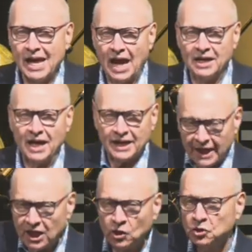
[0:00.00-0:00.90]
And like
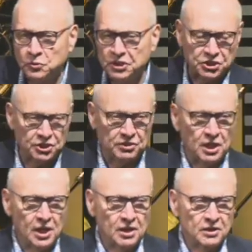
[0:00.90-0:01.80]
any good Christian,
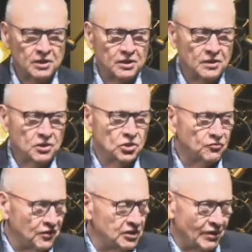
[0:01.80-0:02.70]
you
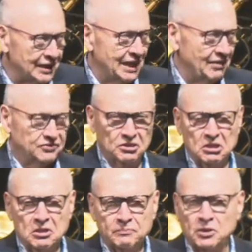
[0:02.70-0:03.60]
feel you're unloved.
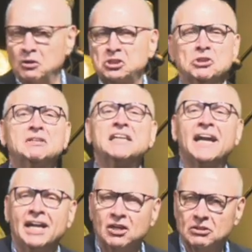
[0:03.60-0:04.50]
Don't you
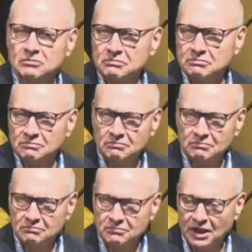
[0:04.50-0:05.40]
care
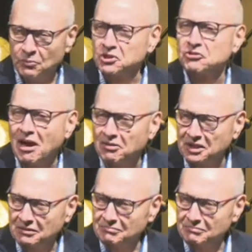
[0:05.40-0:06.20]
that we're drowning?